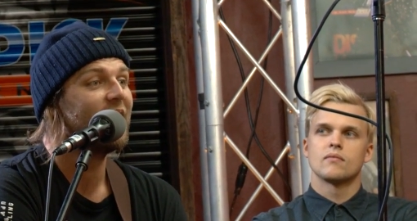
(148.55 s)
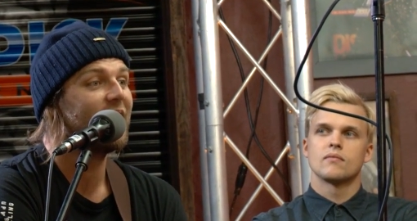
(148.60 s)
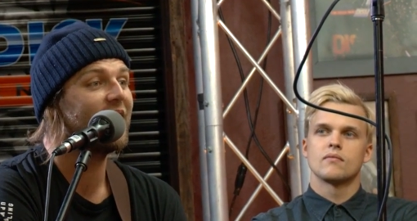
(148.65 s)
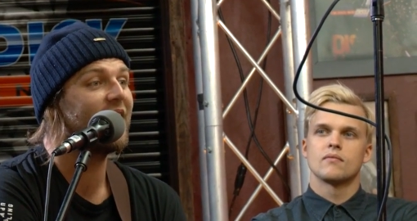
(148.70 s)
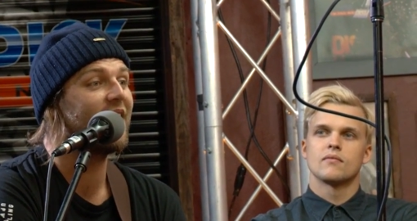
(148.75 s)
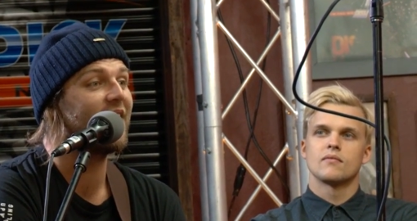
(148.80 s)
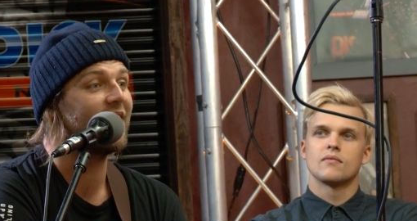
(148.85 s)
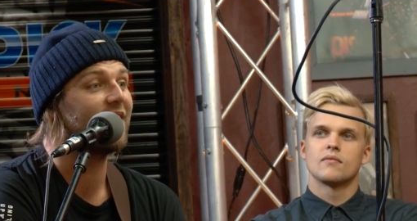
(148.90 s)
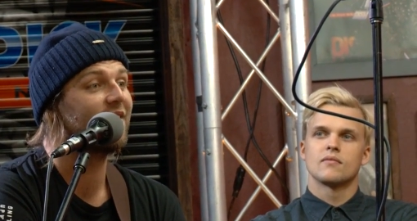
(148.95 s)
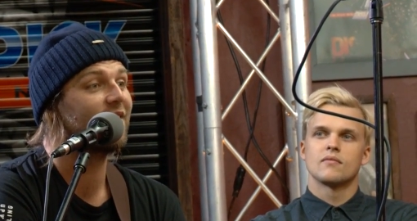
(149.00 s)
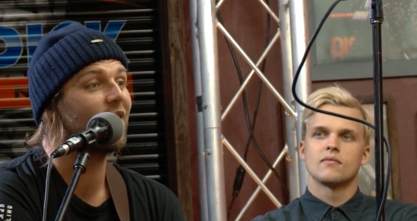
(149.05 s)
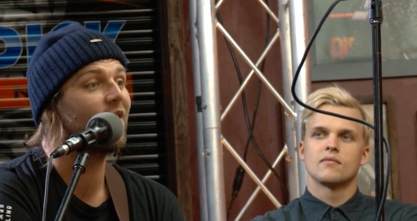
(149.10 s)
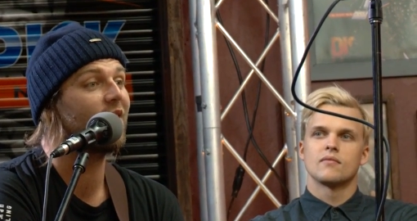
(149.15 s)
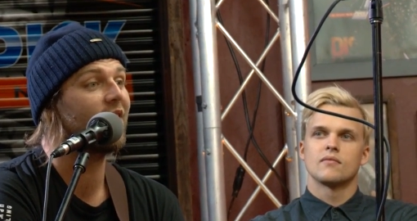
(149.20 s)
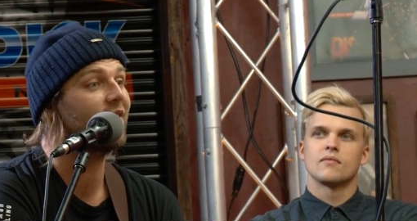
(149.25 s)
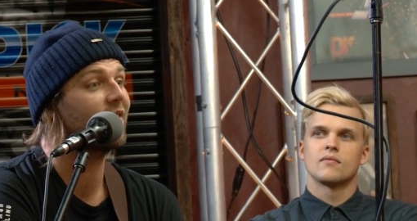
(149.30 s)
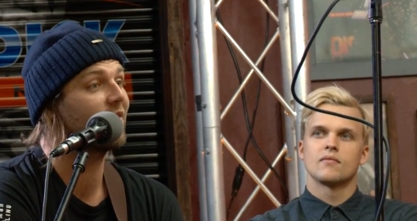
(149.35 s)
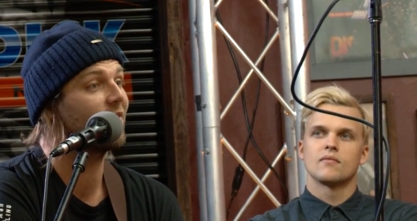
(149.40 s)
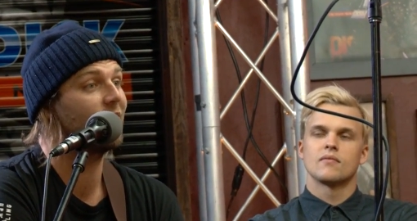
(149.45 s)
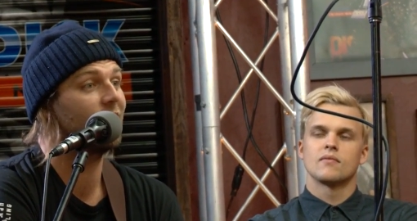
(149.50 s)
Speaker 1: yeah, so
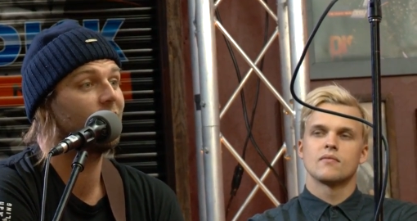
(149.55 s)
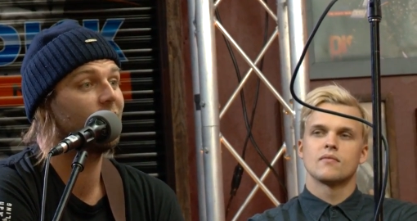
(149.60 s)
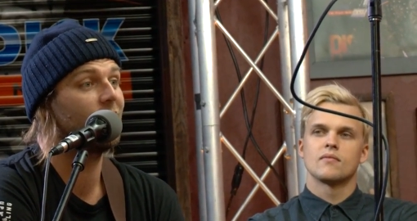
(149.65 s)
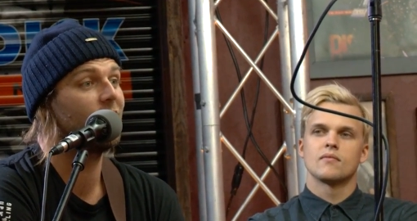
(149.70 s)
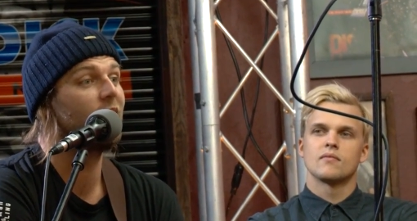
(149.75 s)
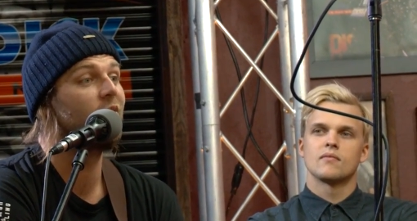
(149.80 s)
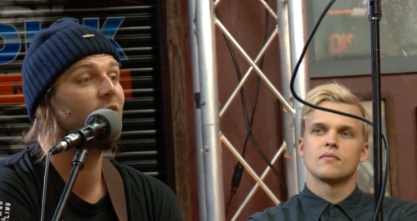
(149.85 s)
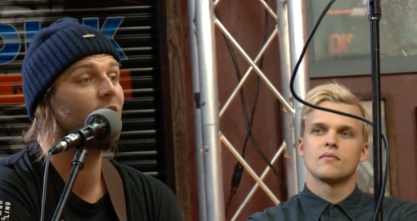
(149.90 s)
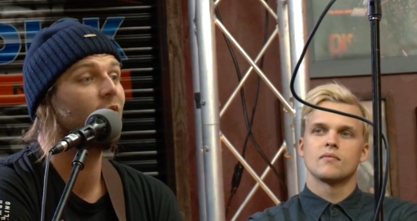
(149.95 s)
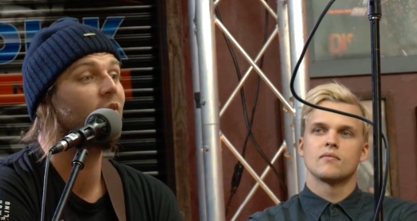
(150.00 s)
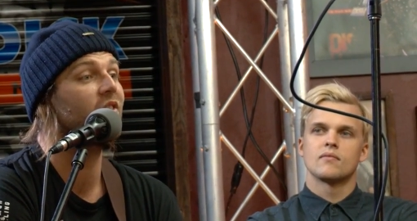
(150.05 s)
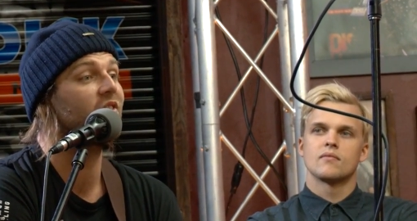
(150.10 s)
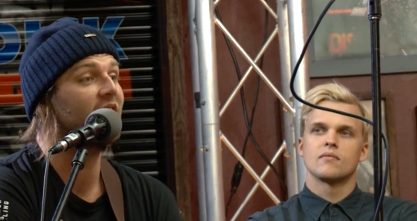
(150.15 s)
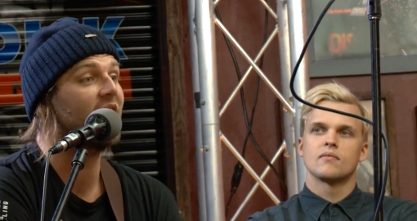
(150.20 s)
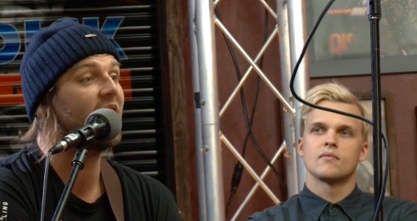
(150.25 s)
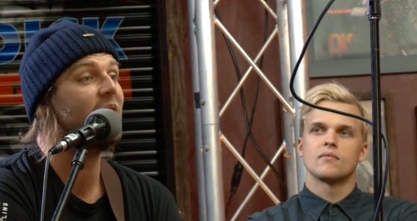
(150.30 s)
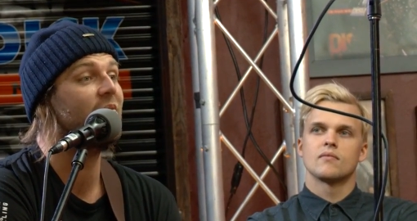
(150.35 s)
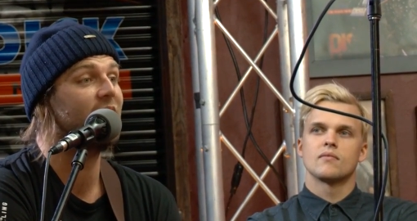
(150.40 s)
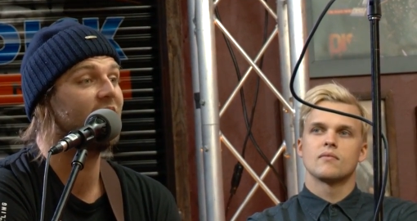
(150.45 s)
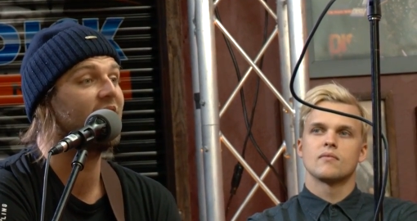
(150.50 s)
that's a few years doing the
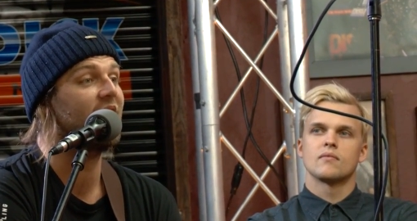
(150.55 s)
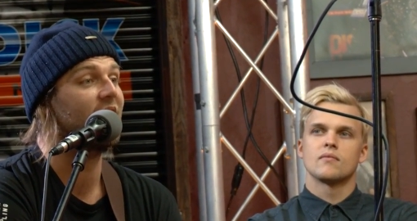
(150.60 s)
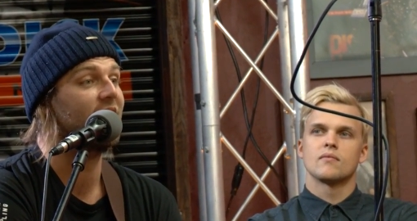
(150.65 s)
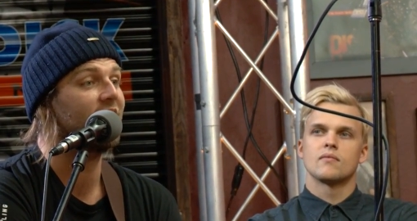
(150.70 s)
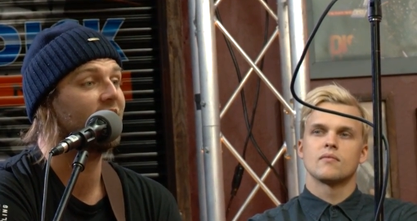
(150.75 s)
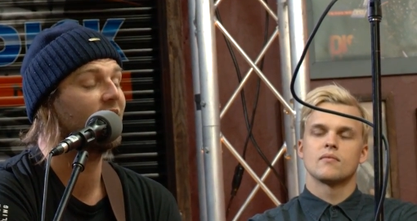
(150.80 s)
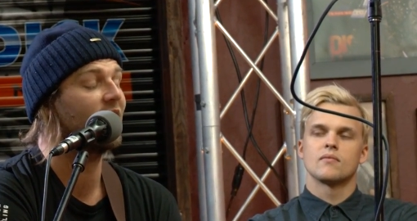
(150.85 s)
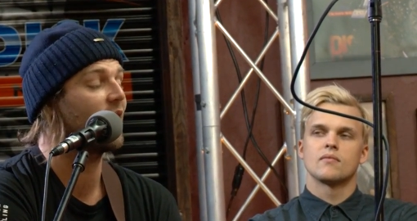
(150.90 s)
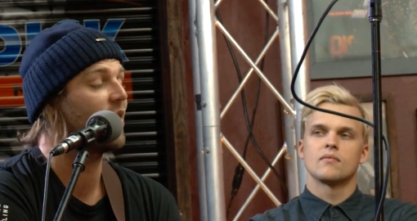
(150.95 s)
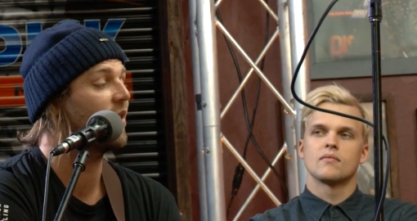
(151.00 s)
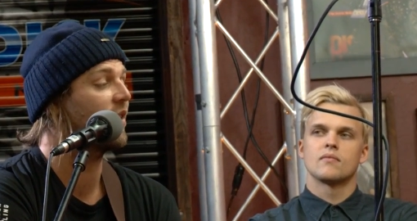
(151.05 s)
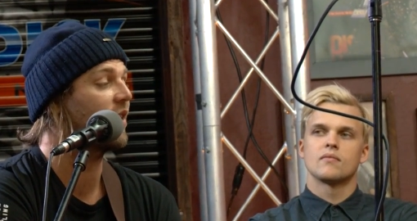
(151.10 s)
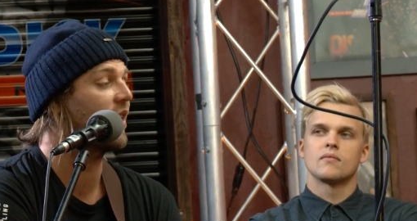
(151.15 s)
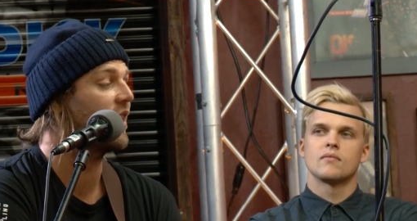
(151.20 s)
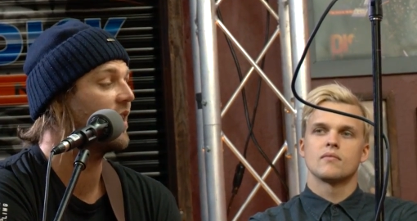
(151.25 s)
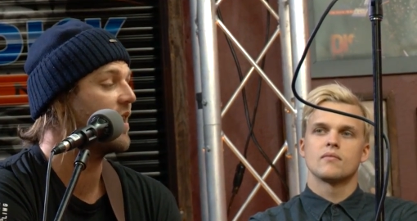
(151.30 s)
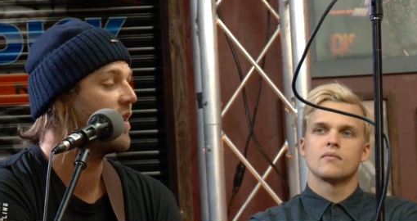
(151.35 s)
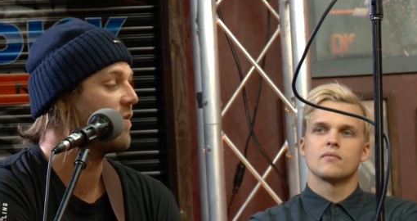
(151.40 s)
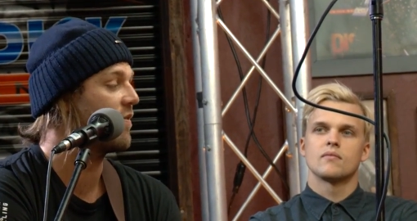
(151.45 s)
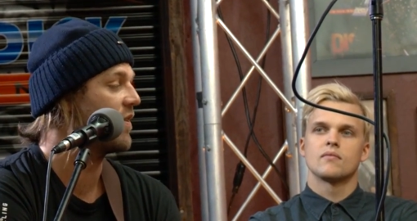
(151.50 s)
same thing. You know, kind
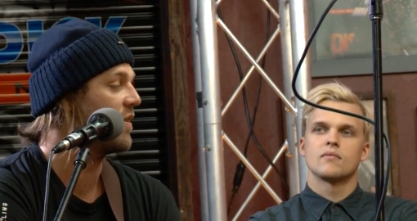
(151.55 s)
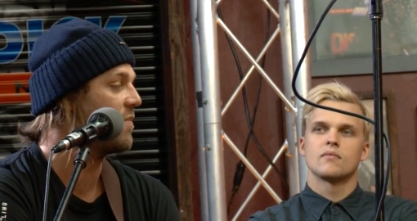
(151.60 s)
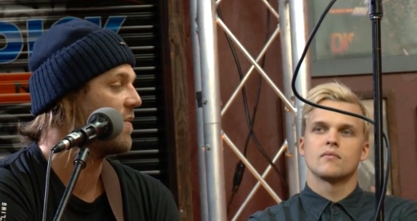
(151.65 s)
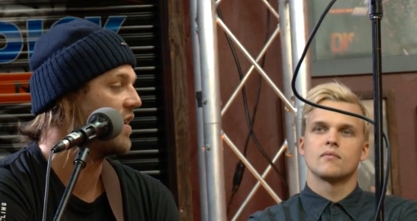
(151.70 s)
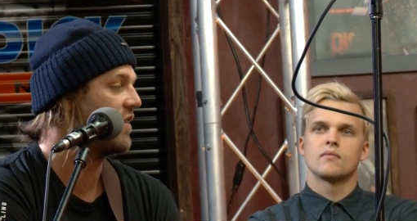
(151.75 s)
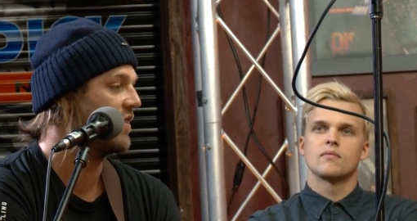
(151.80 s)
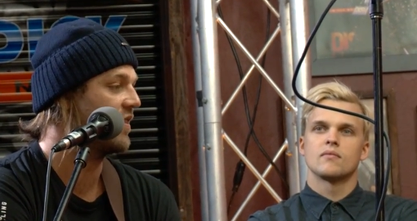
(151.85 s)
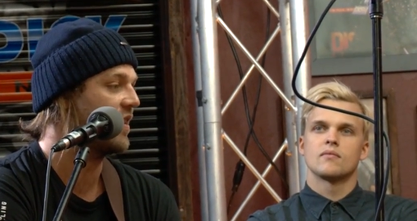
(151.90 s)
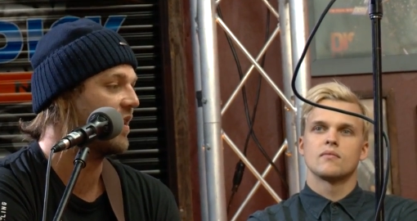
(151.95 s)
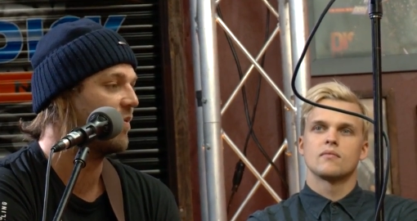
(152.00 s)
of never imagined